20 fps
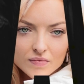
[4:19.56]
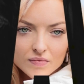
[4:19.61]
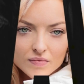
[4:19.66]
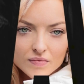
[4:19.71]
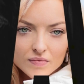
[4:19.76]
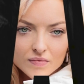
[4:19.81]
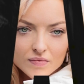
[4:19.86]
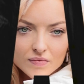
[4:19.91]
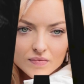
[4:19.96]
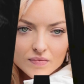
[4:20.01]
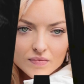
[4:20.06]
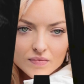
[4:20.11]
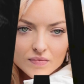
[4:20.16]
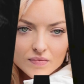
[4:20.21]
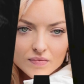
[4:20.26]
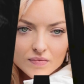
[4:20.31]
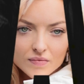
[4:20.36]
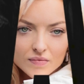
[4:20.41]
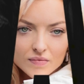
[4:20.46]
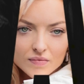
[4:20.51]

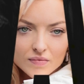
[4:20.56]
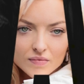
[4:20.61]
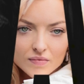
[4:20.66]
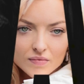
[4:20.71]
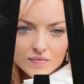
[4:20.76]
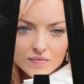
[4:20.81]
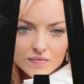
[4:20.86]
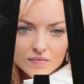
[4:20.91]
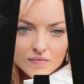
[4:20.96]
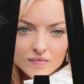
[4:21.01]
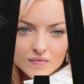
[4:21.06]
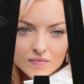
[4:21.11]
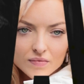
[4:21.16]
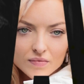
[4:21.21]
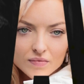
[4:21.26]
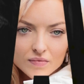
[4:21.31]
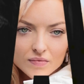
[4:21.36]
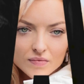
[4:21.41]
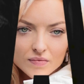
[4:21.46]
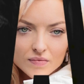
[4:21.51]

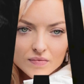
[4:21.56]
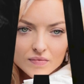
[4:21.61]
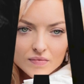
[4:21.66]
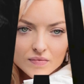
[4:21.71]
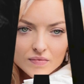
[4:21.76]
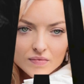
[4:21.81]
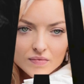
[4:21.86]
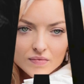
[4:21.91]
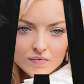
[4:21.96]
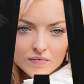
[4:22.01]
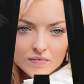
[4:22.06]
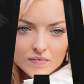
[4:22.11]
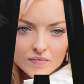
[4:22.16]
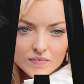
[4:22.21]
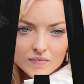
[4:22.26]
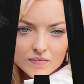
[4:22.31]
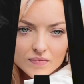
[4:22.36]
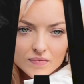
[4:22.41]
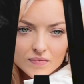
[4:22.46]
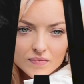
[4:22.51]

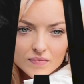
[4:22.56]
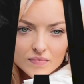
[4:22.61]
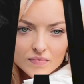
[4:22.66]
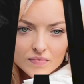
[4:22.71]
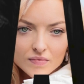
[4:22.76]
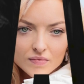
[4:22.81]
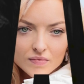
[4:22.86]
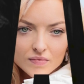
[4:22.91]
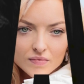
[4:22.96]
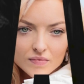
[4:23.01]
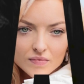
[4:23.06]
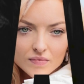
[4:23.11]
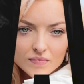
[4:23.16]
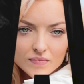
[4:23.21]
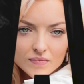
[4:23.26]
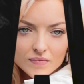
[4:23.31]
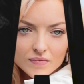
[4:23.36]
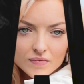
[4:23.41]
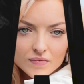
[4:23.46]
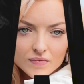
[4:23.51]

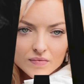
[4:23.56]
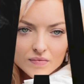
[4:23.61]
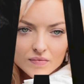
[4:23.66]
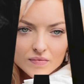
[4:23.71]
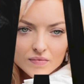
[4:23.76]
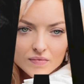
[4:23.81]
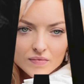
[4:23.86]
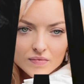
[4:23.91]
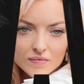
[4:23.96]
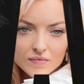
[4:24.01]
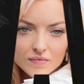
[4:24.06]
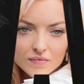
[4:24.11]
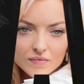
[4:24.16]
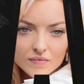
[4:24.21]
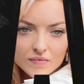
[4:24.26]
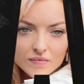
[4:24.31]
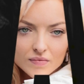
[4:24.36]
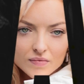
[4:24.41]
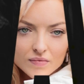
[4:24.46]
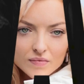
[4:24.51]

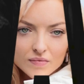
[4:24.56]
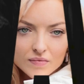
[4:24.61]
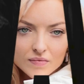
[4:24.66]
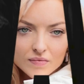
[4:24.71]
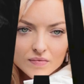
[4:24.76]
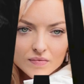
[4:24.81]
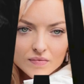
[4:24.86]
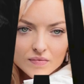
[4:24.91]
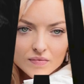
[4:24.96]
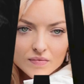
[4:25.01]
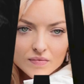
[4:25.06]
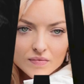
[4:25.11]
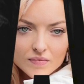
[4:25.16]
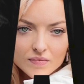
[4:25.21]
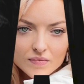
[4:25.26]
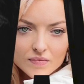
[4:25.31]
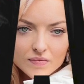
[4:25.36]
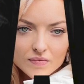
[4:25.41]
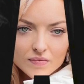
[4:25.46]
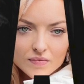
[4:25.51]

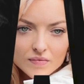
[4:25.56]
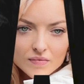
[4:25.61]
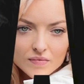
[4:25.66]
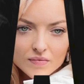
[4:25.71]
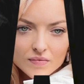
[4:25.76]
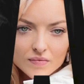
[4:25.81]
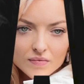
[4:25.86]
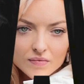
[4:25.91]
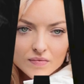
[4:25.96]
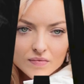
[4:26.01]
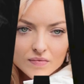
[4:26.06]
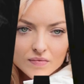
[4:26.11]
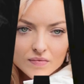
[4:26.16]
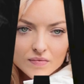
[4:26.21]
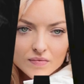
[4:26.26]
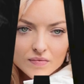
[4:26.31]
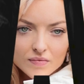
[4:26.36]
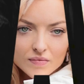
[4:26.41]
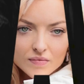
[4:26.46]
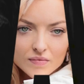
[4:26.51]

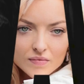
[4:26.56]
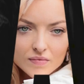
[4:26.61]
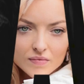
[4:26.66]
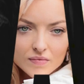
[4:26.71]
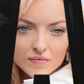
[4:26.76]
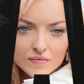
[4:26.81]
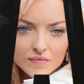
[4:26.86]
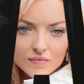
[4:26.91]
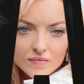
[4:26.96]
This person isn't speaking.